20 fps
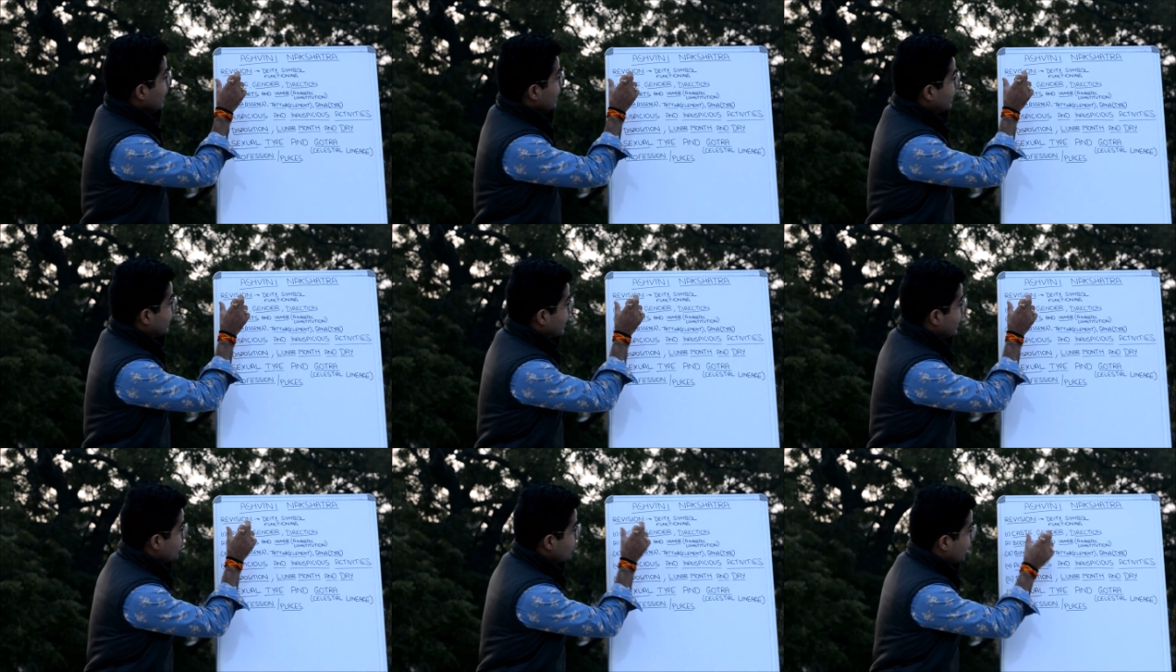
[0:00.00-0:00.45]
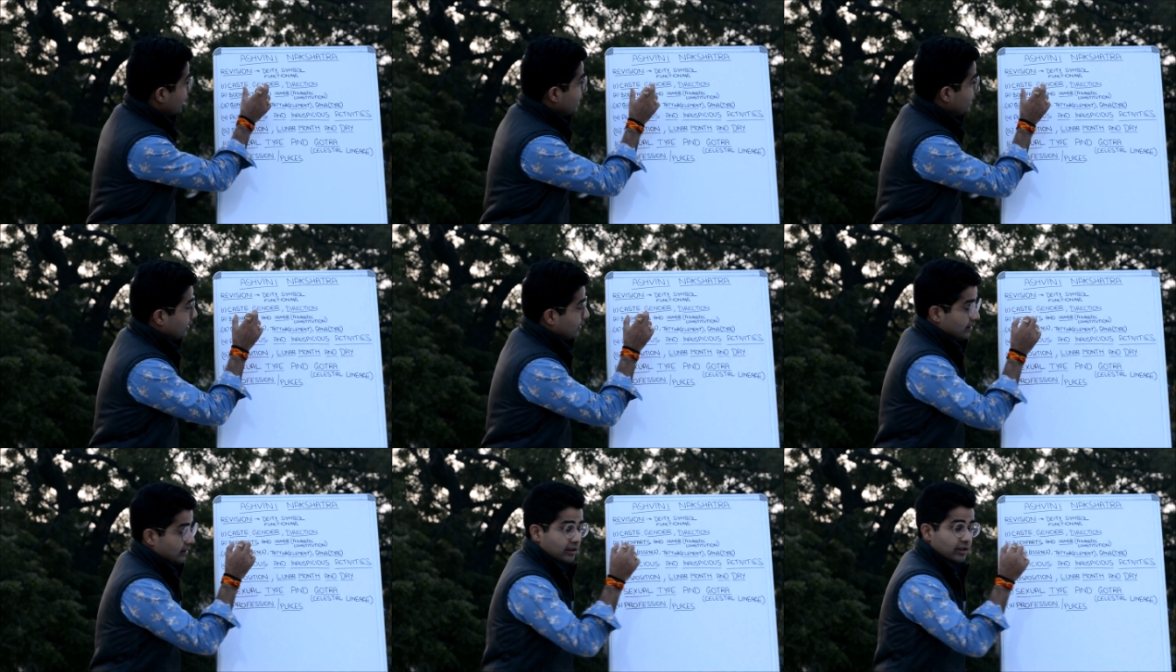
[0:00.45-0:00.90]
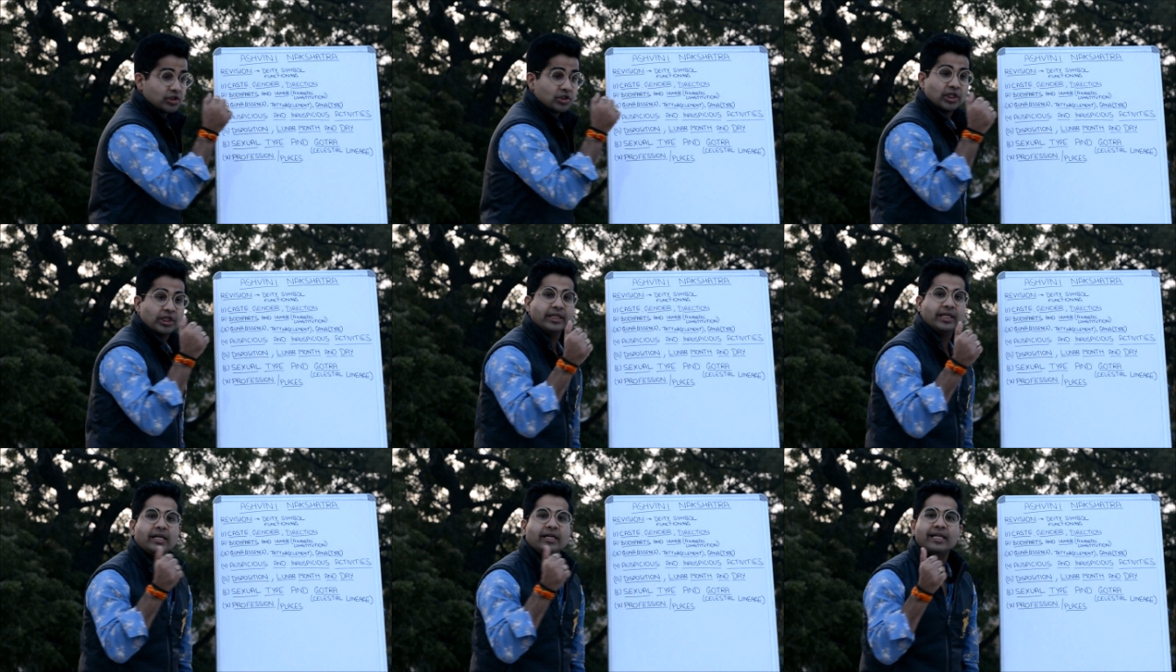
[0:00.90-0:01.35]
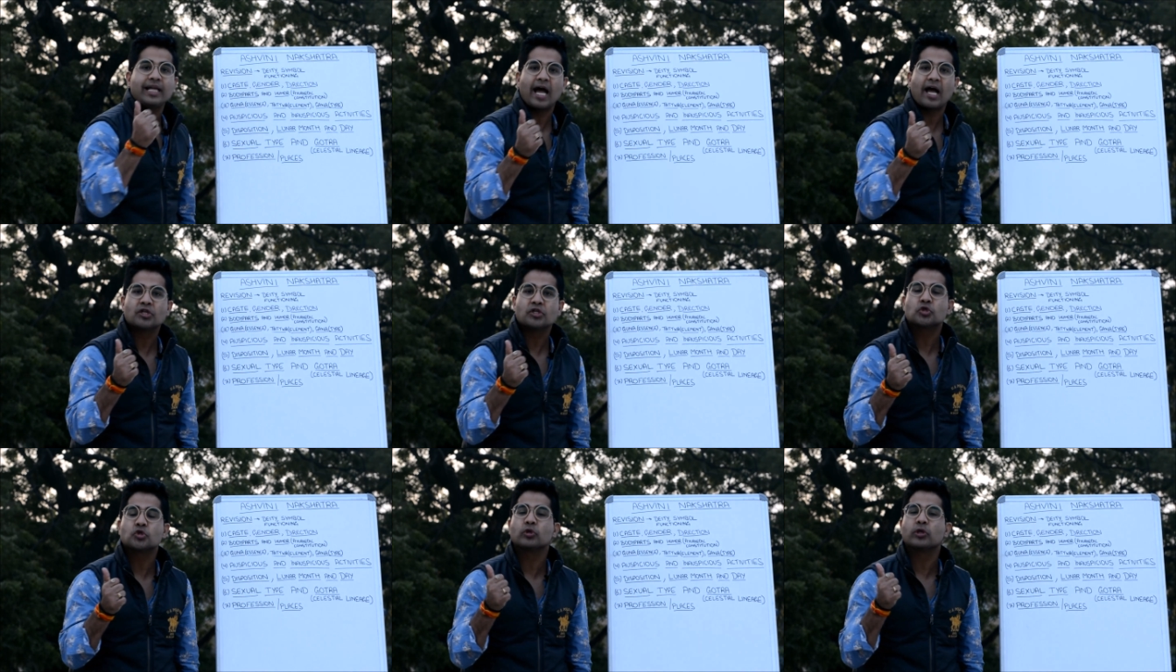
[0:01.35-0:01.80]
The gender. Gender
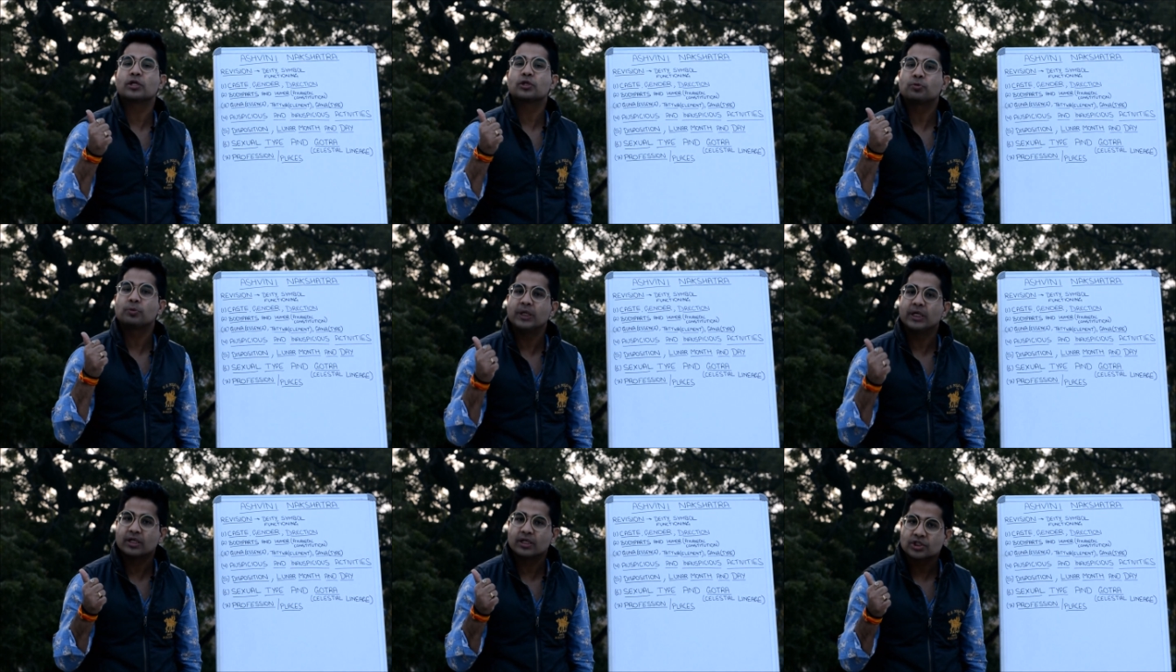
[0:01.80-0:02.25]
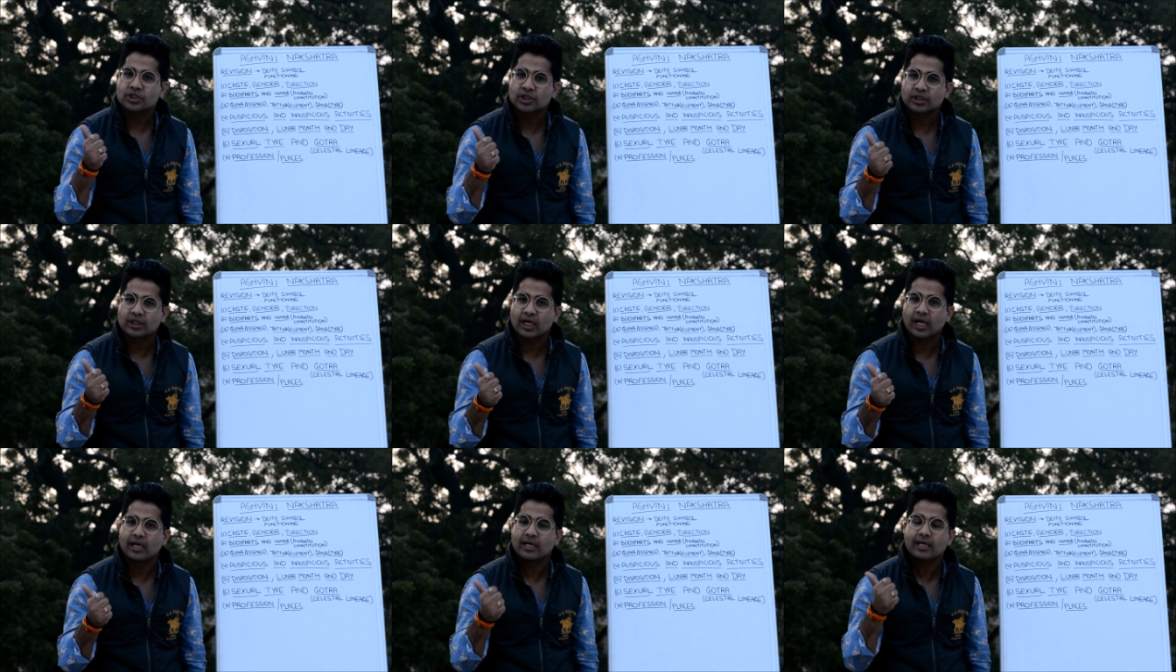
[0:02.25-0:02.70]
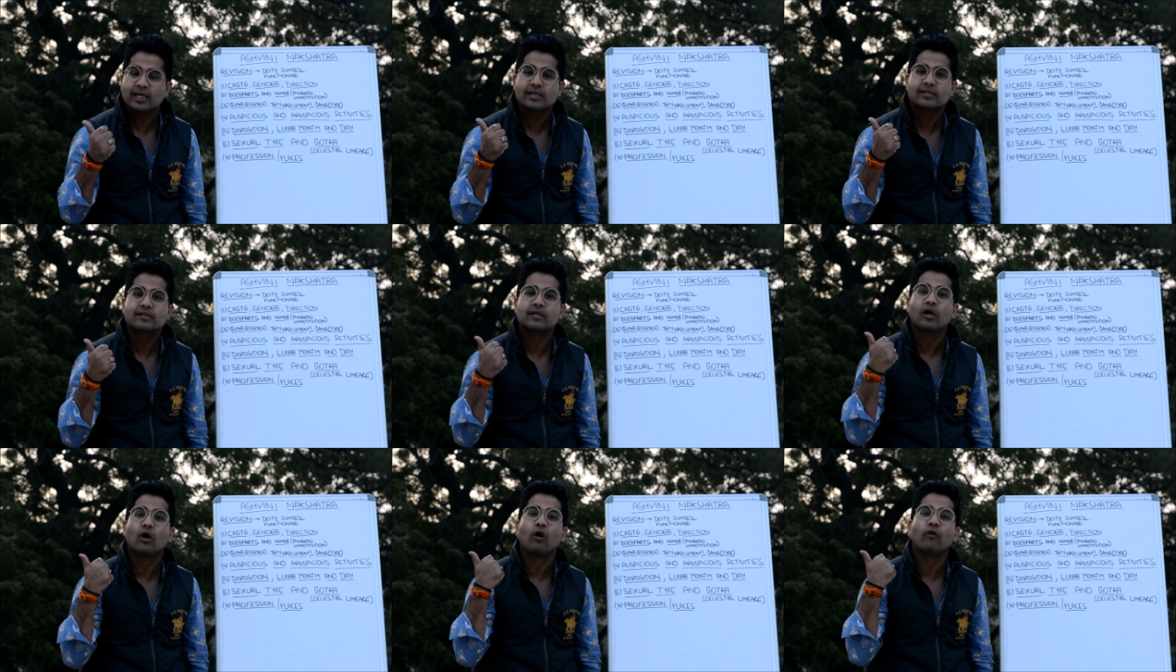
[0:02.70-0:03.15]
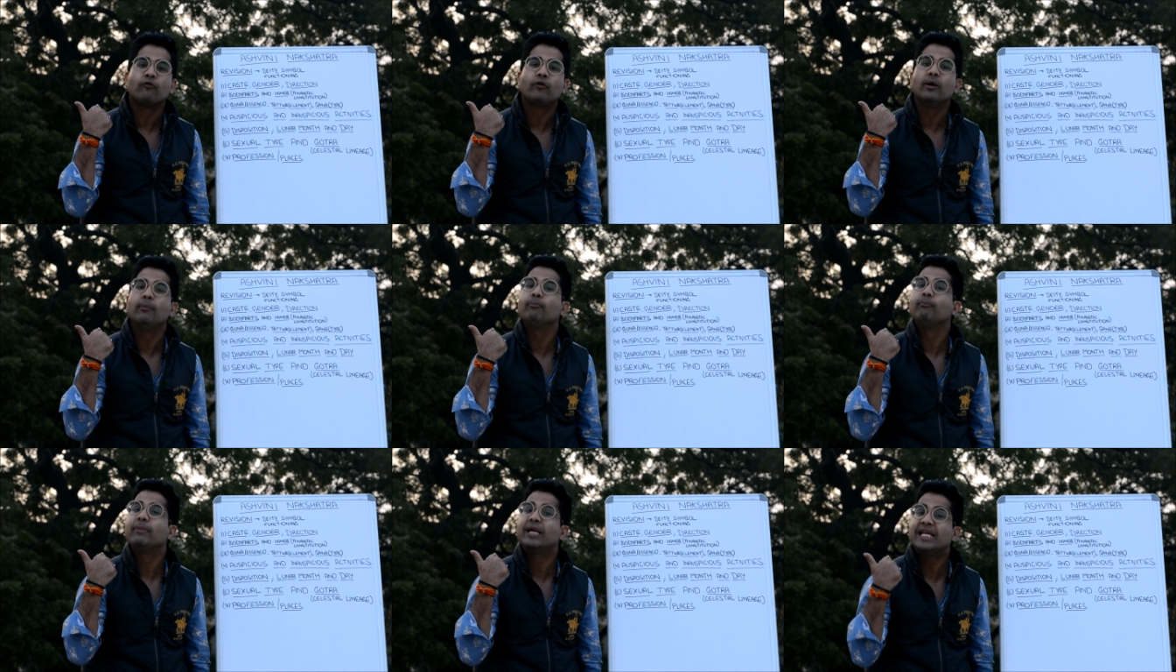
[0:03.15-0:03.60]
attached to the Ashwini Nakshatra is of a
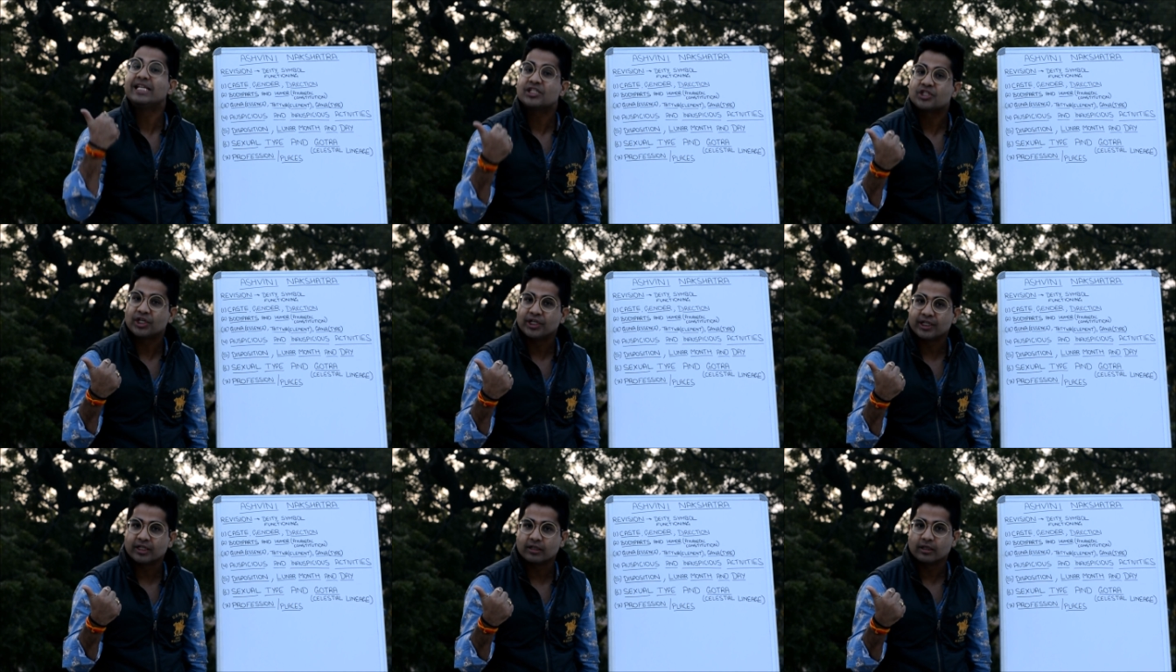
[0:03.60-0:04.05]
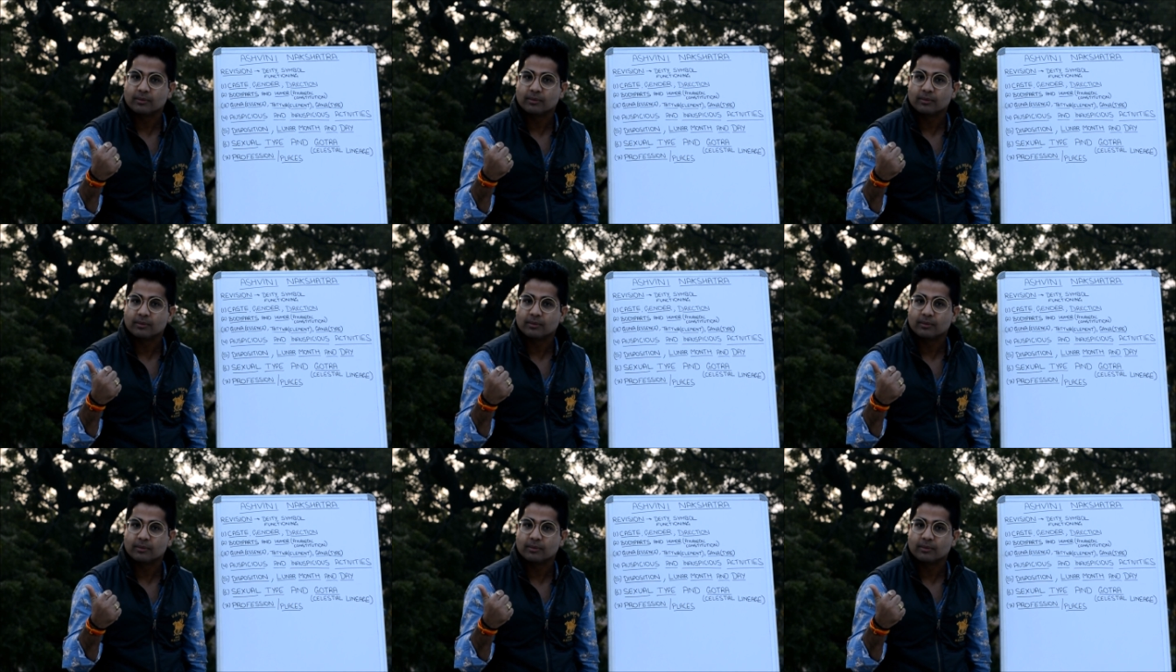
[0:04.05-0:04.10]
male gender